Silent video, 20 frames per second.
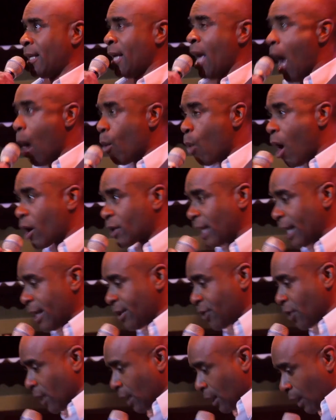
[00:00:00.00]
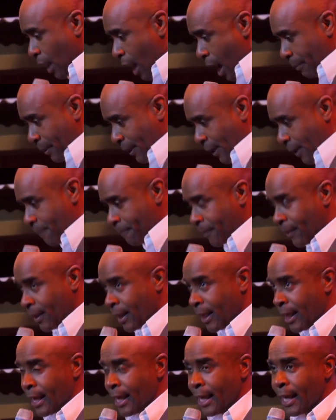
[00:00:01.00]
I walked into the lobby,
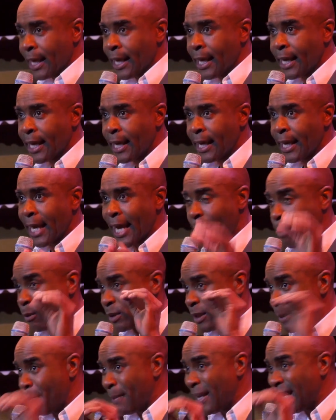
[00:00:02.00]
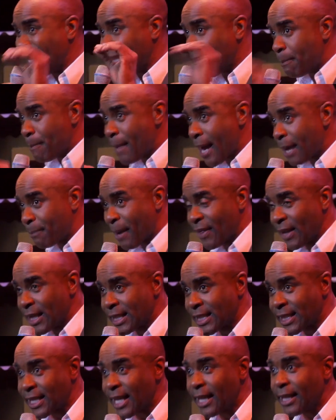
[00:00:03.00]
and I was immediately met by the
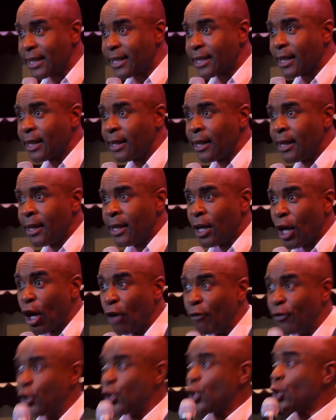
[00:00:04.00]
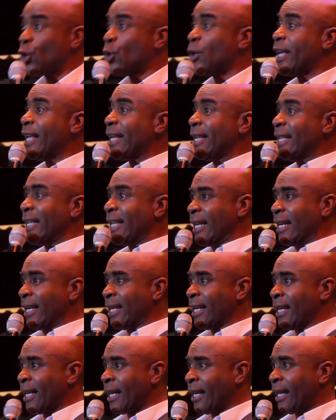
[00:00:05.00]
scent of urine
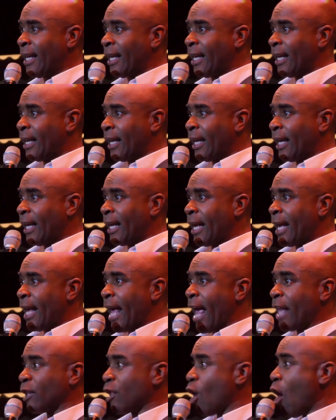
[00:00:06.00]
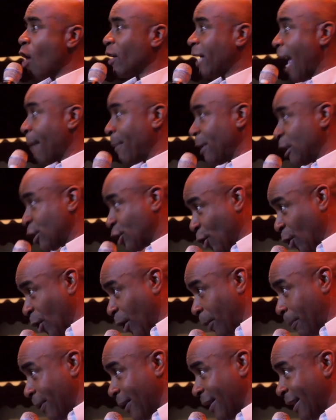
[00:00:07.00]
and log cabin
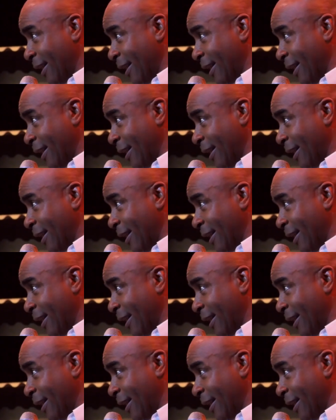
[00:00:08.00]
syrup.